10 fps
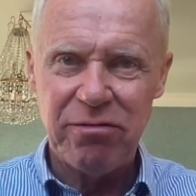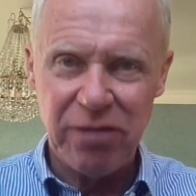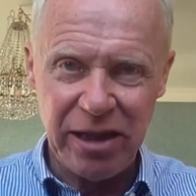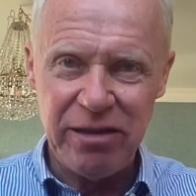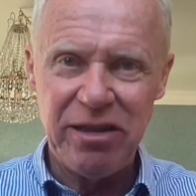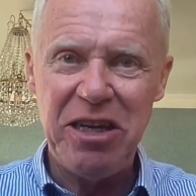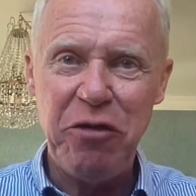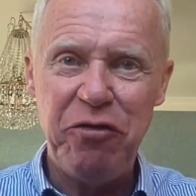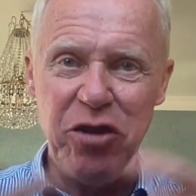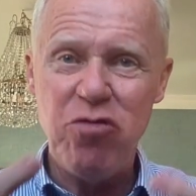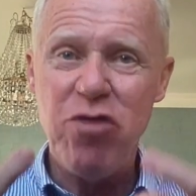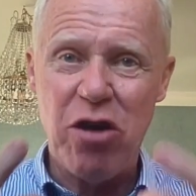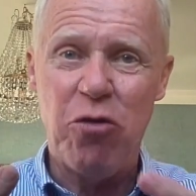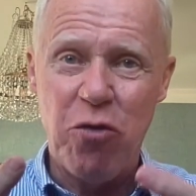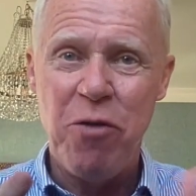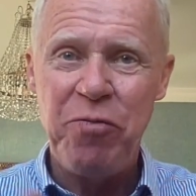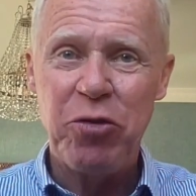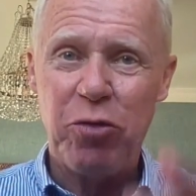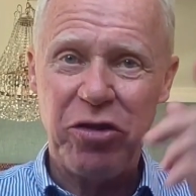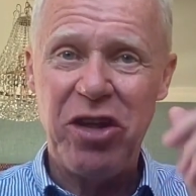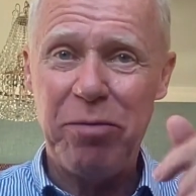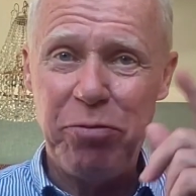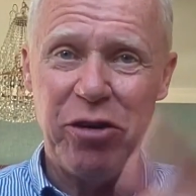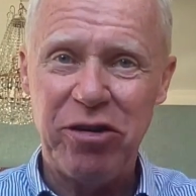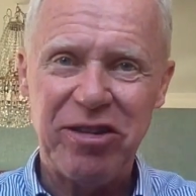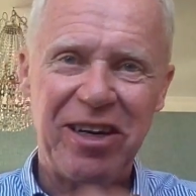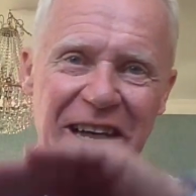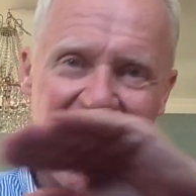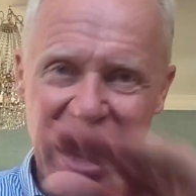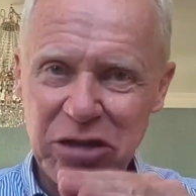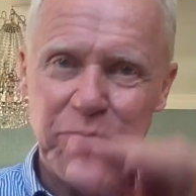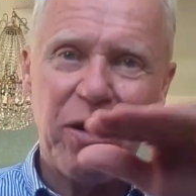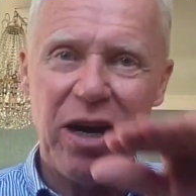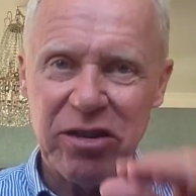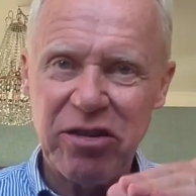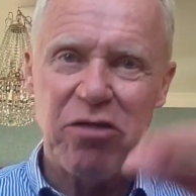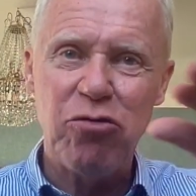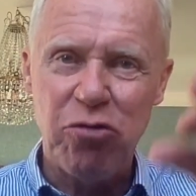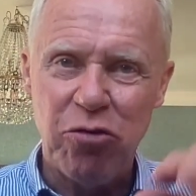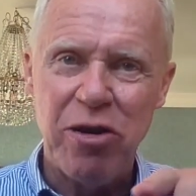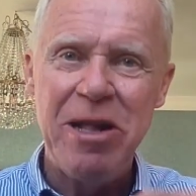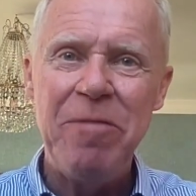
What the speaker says: right? If you know what that person has passed through